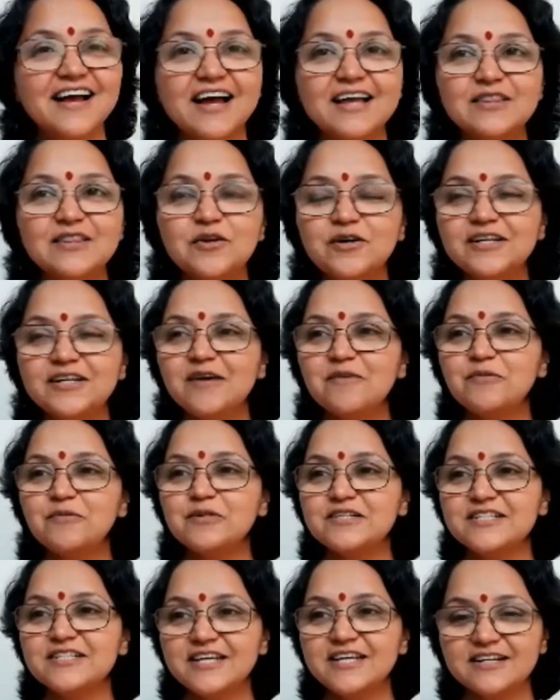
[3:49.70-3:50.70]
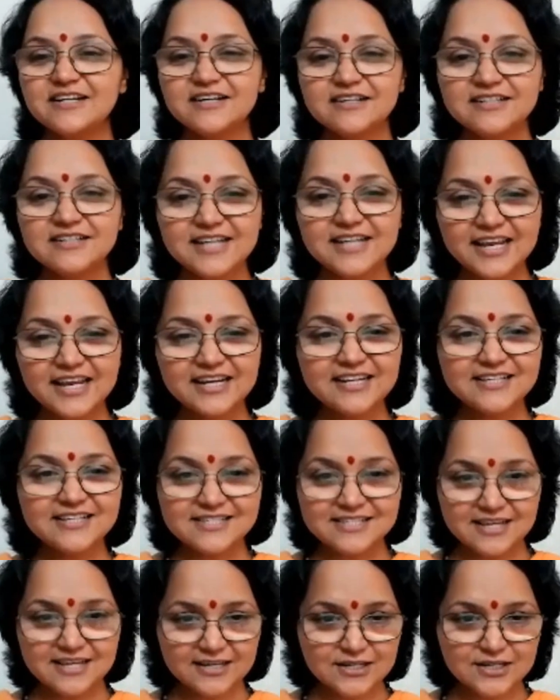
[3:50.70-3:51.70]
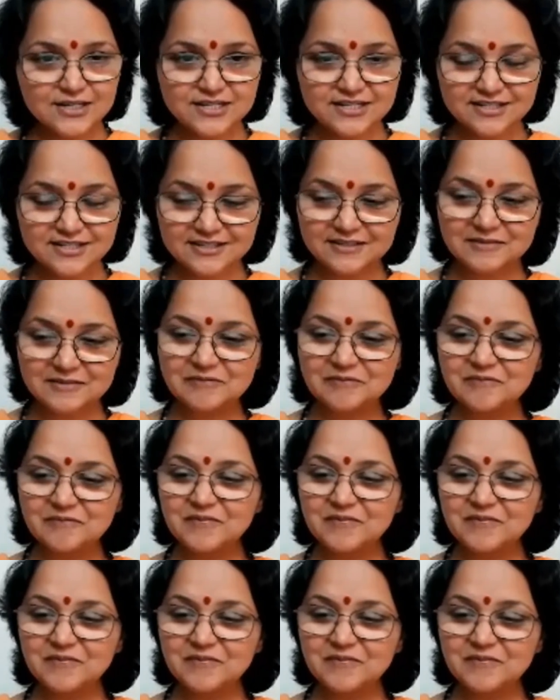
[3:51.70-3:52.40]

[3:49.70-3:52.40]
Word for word: I thought I would take a tiny section